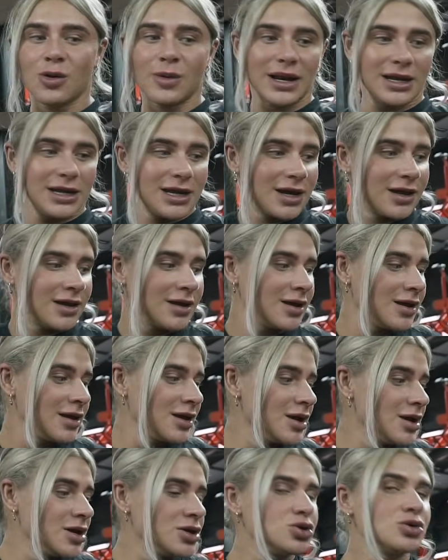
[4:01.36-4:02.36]
when you
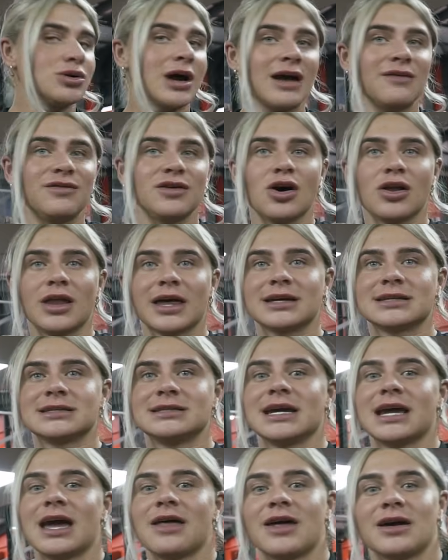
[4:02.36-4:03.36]
drive your legs
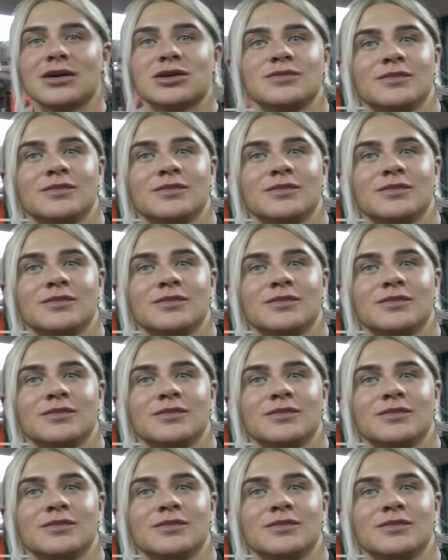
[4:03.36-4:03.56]
together.